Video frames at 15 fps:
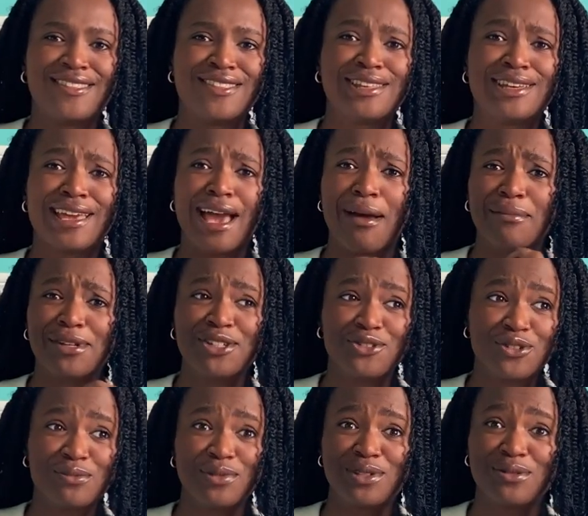The
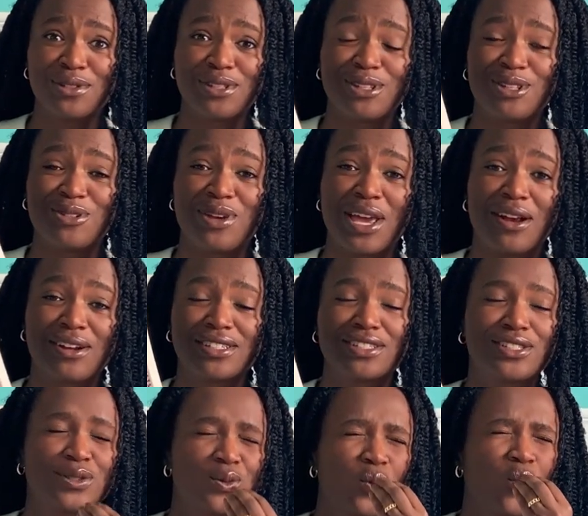chemistry between the two
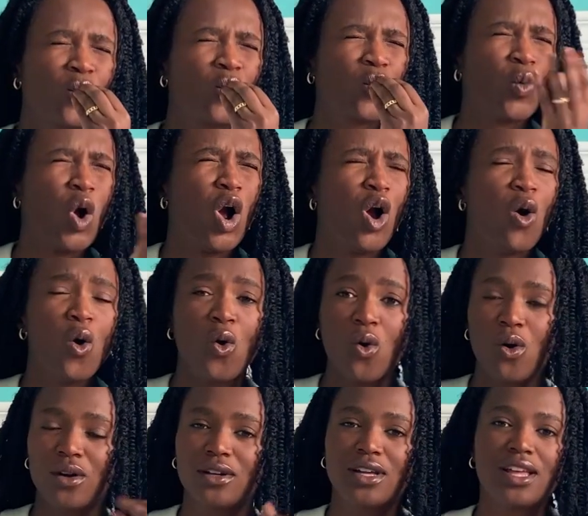characters, oh!